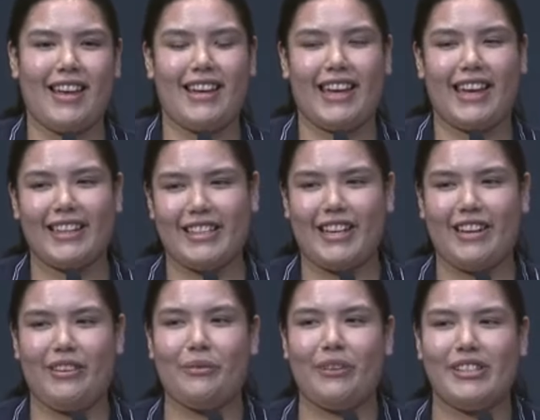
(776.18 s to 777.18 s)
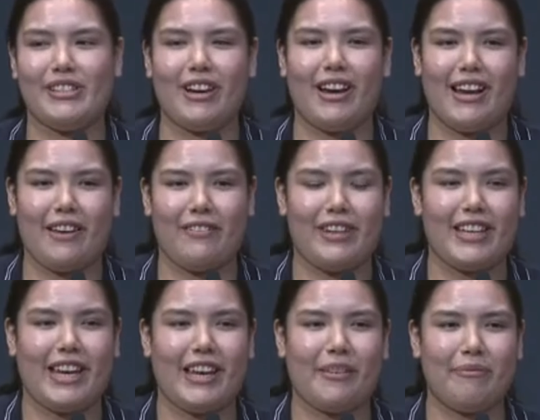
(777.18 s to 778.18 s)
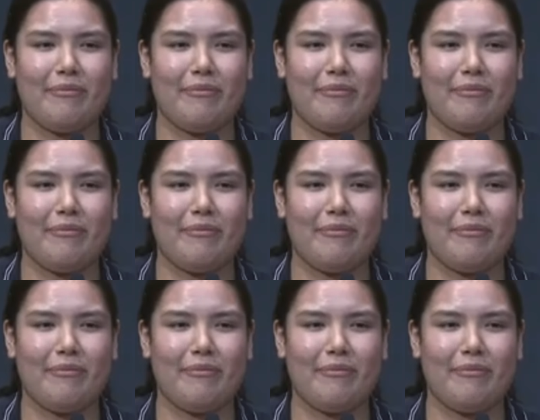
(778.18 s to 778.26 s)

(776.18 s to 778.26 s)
And I get to hear the words of God every day.